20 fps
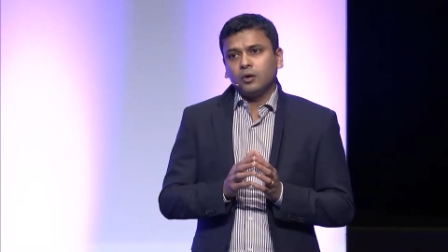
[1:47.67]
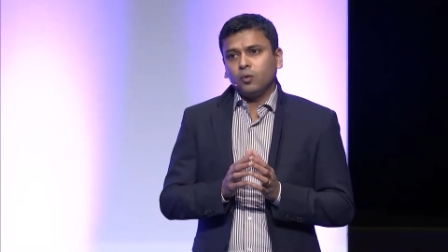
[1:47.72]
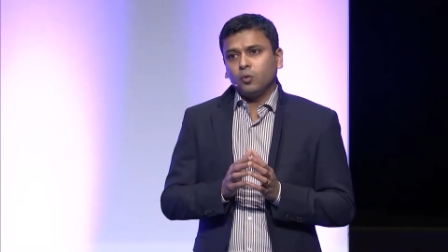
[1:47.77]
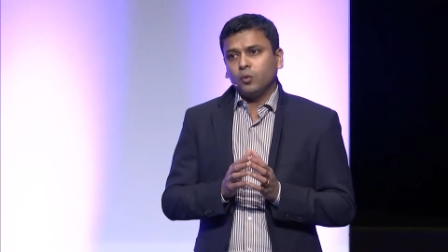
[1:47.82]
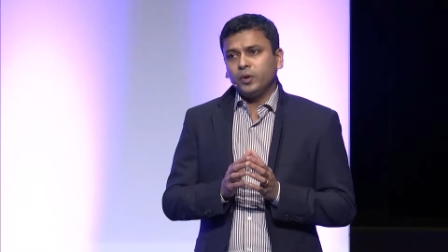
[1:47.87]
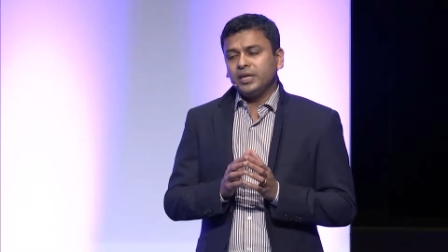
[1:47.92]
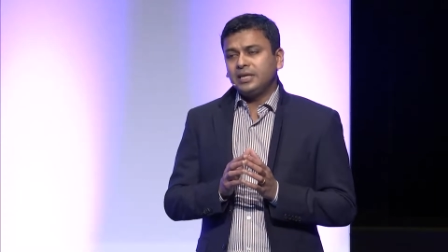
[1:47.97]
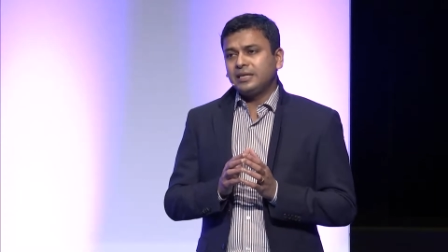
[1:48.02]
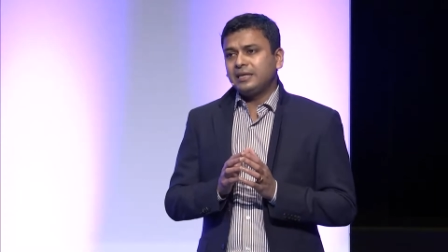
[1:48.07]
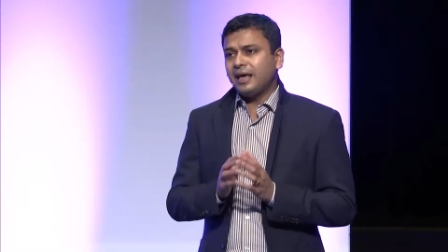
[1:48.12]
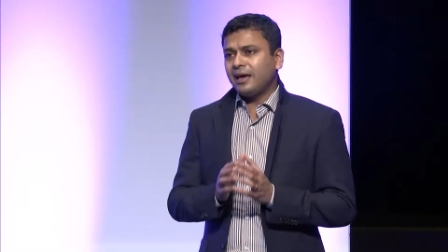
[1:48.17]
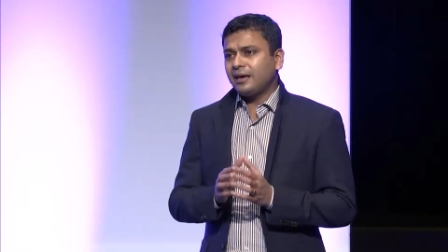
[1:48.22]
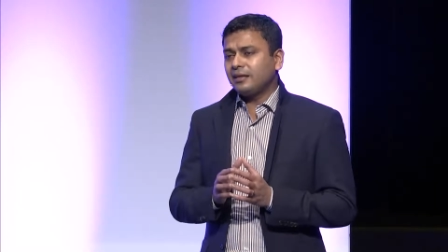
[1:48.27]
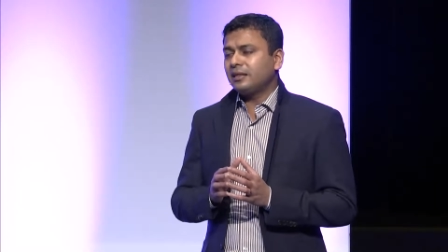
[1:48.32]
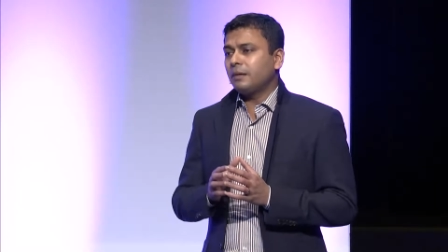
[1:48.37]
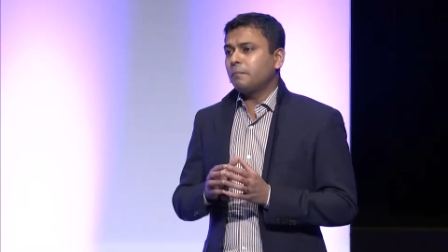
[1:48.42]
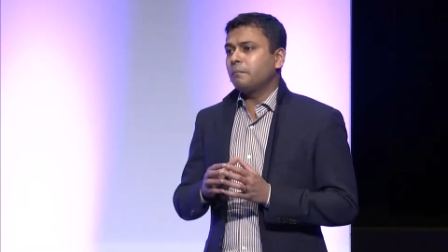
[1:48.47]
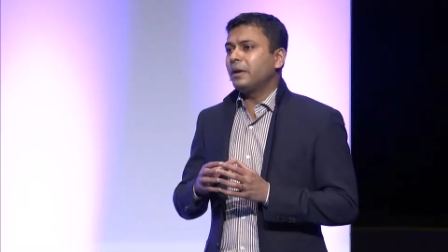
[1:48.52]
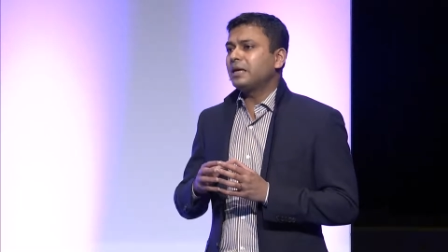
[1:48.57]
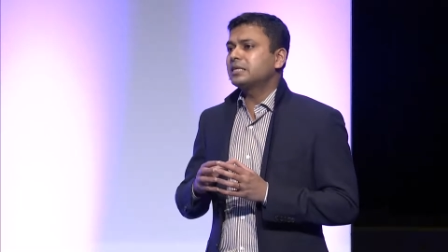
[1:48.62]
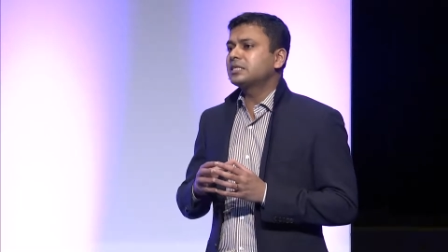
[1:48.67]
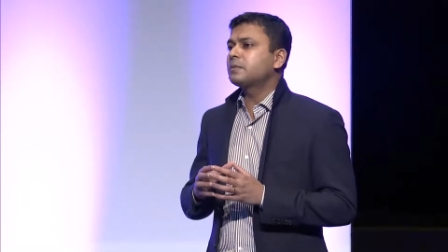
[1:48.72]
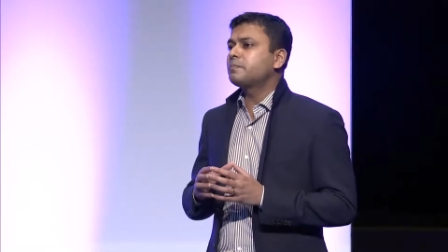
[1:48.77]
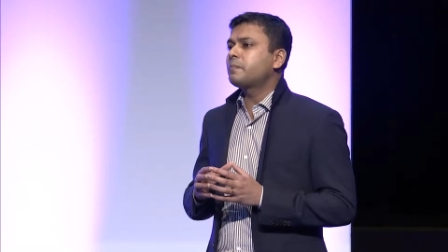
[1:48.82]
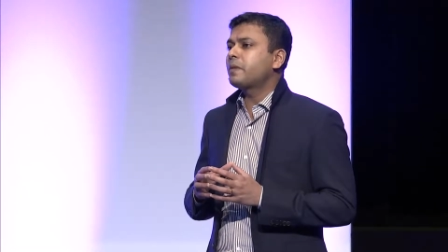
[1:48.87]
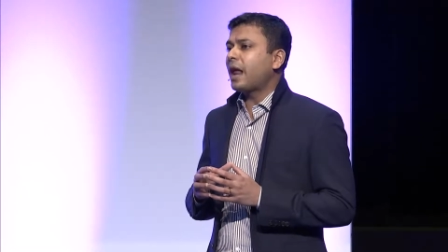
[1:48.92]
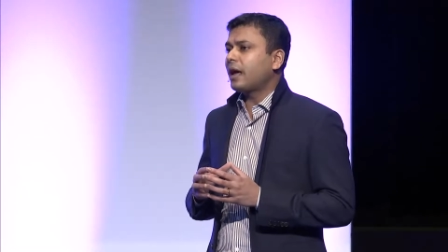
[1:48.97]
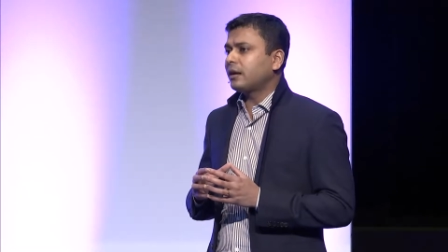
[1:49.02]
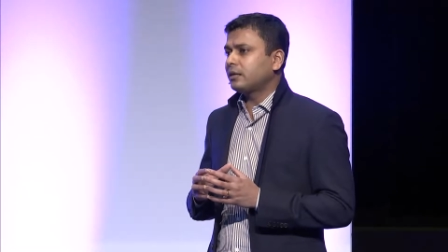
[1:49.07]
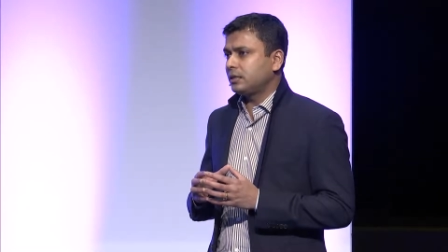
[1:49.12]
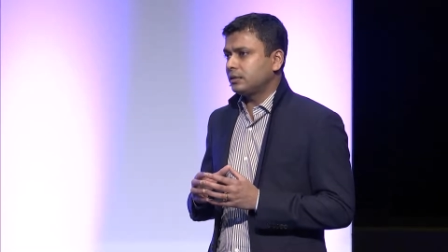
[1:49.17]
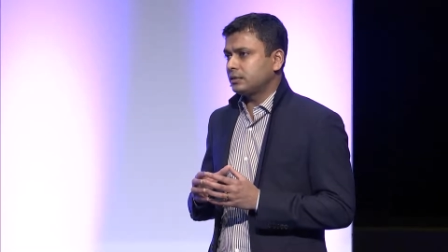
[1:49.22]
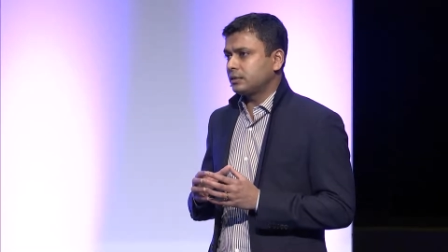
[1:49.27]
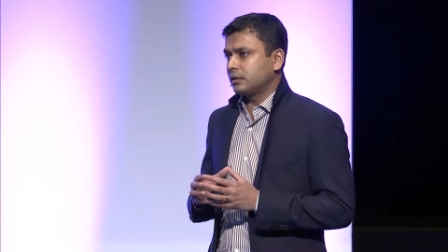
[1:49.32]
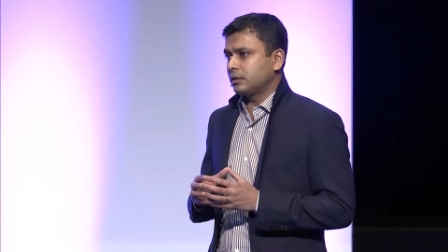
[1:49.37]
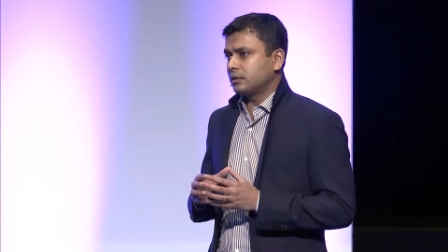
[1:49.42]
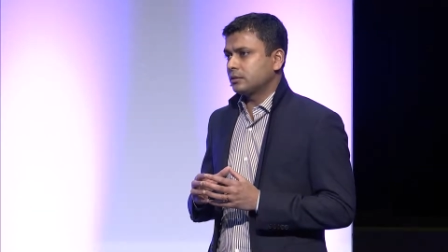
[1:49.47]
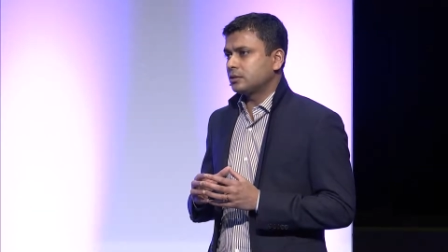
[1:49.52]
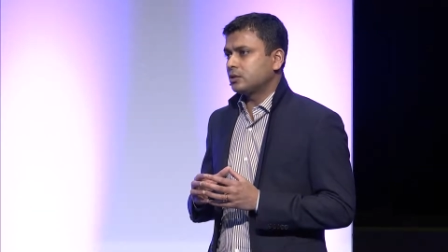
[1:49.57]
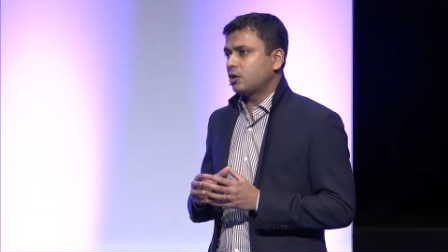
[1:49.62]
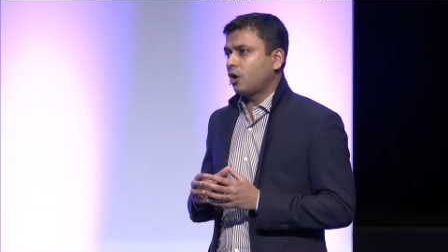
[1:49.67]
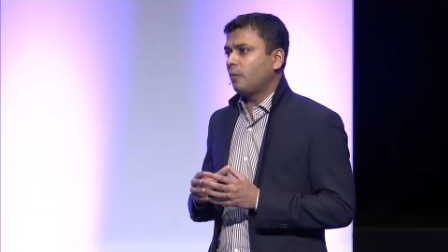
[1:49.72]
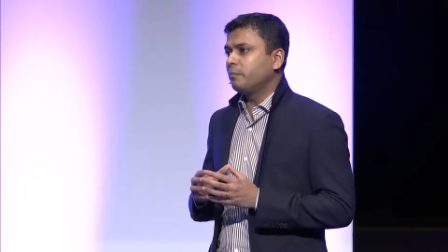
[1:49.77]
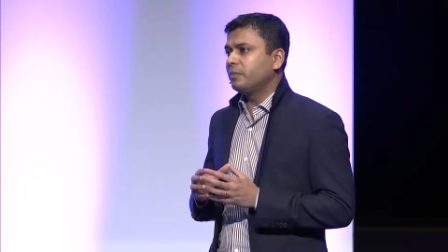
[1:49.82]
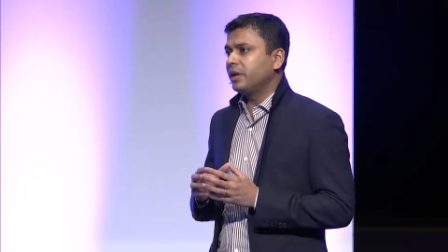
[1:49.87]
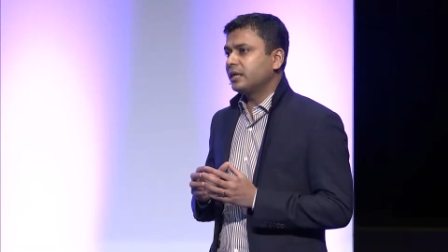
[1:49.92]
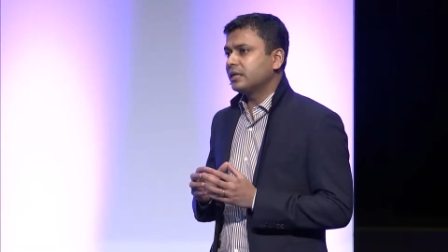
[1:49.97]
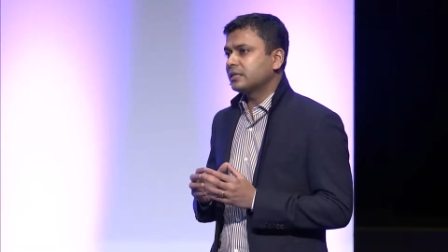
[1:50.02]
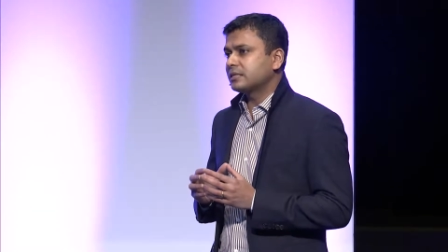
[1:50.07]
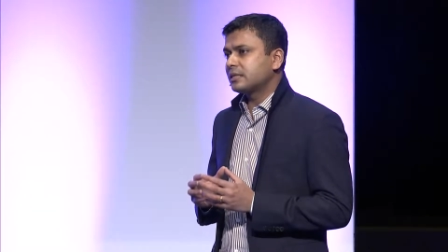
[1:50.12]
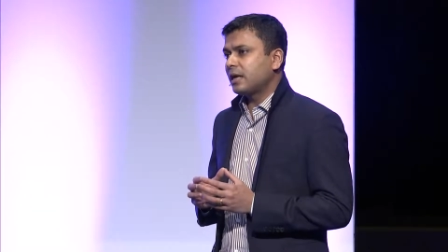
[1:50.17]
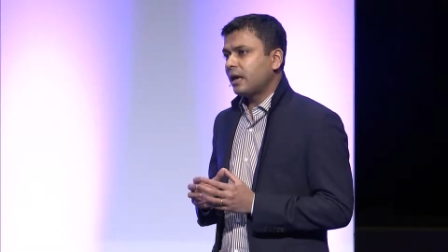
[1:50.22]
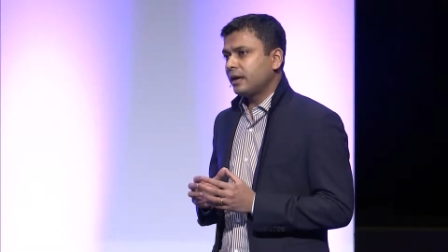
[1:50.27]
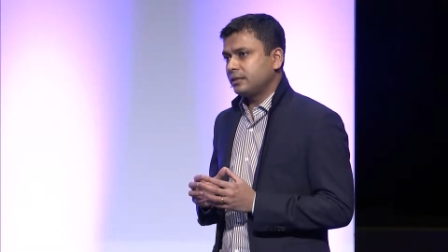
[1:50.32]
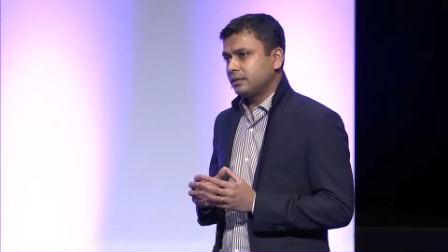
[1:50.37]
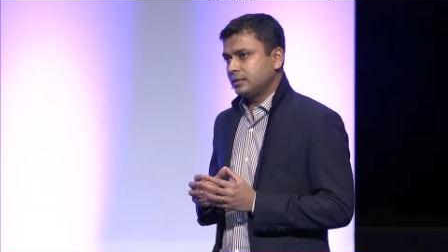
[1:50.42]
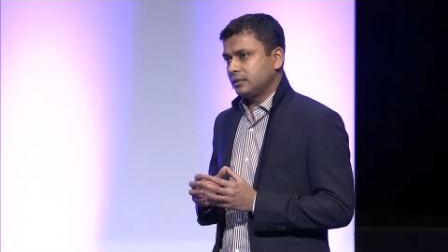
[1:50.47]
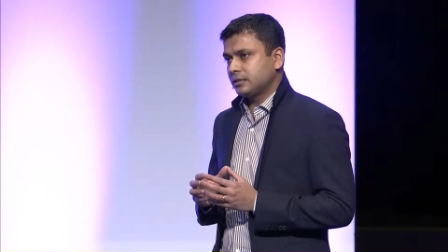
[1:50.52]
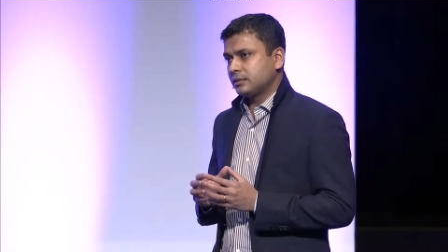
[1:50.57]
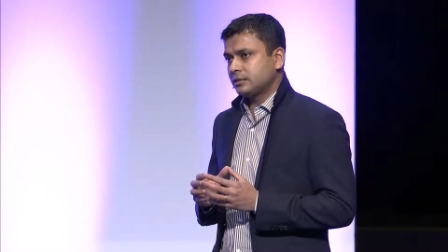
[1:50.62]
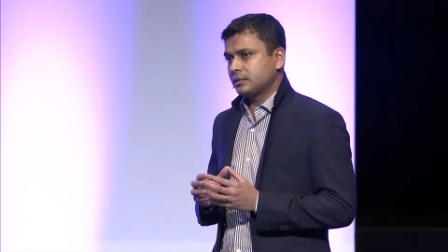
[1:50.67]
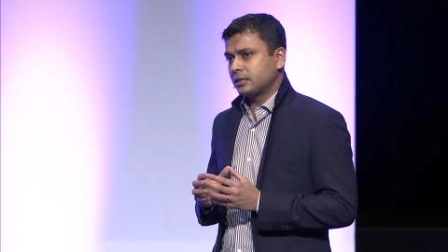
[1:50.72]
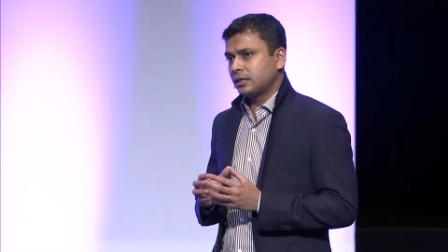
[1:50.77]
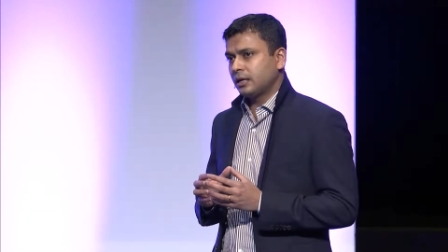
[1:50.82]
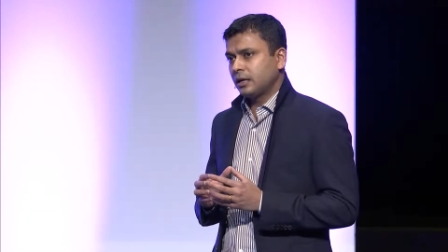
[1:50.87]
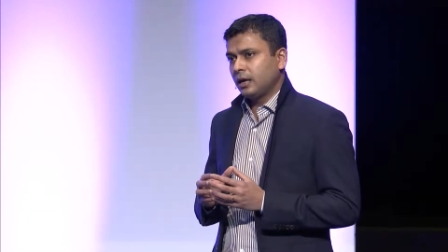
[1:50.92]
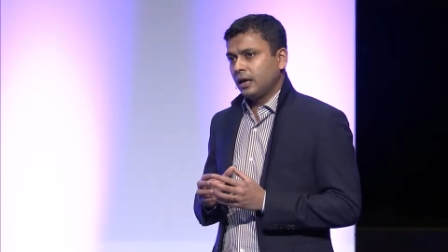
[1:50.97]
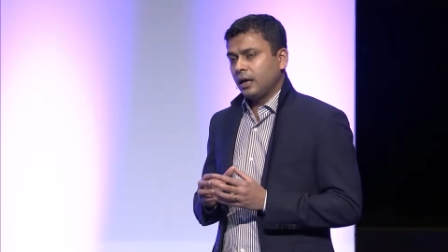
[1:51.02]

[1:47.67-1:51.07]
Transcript: we take the best practices of data scientists,